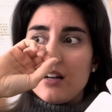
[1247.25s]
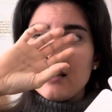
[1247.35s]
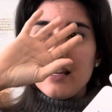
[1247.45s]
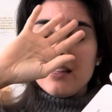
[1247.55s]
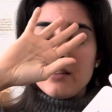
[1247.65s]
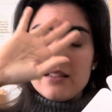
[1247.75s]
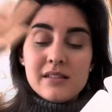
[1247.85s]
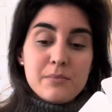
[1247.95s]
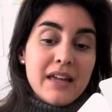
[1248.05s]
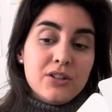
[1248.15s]
like this
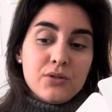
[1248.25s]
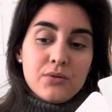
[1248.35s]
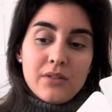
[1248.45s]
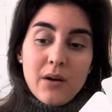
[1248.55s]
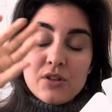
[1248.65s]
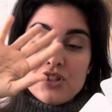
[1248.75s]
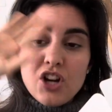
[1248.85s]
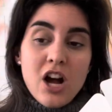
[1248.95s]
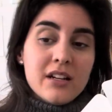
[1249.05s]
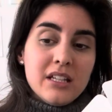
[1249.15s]
menu that was
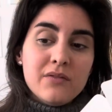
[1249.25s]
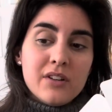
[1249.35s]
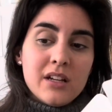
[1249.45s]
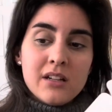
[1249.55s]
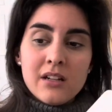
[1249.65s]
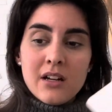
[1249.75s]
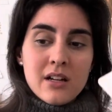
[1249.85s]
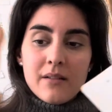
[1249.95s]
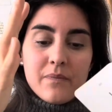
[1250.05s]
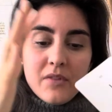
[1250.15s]
not even
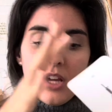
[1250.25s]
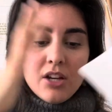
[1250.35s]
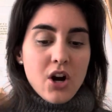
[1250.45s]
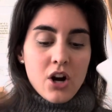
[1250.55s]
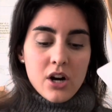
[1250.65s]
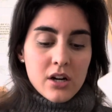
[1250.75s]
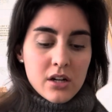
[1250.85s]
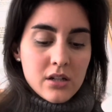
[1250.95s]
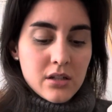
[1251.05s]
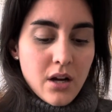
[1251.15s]
in
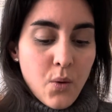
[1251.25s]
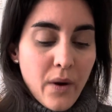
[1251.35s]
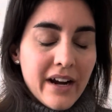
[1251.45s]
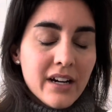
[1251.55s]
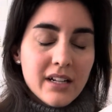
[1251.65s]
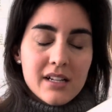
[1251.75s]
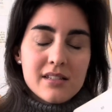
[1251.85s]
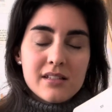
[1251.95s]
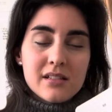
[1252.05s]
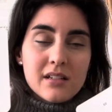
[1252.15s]
our
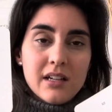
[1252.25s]
awareness.